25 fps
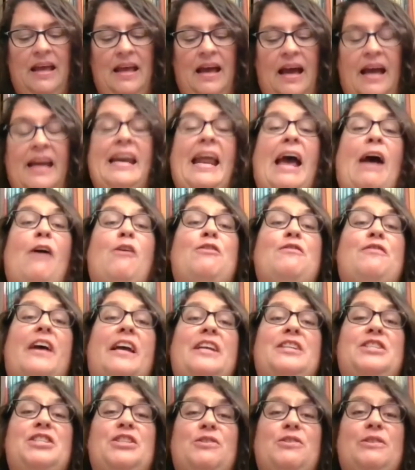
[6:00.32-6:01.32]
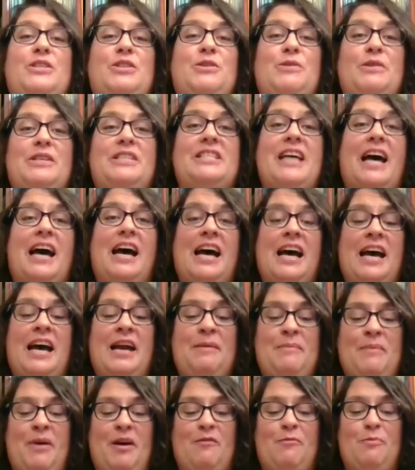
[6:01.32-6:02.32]
I now invite you into a
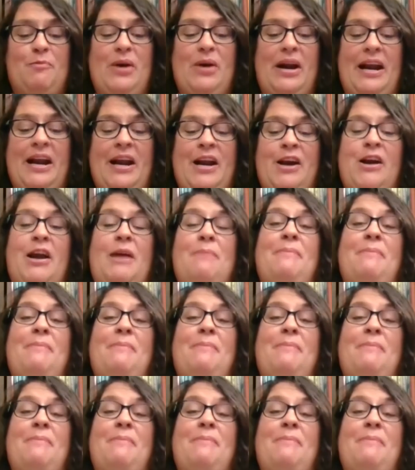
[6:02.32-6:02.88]
time of prayer and